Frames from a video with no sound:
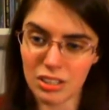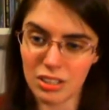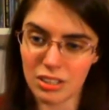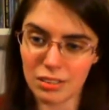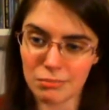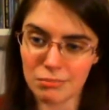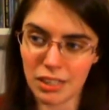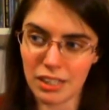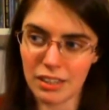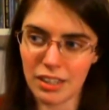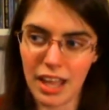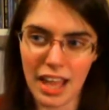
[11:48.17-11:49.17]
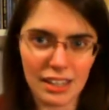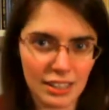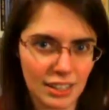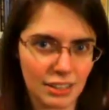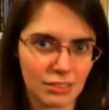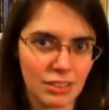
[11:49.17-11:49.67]
and the
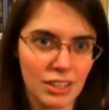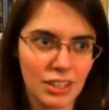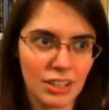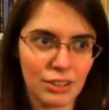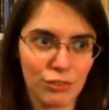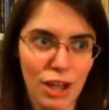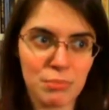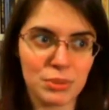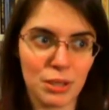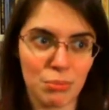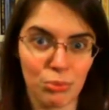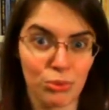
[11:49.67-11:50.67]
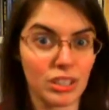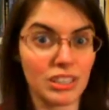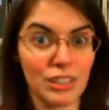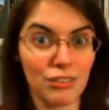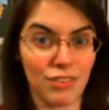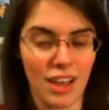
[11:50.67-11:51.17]
ending wraps up
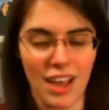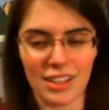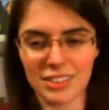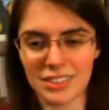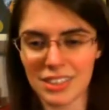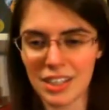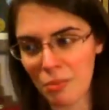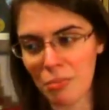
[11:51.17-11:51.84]
really fast.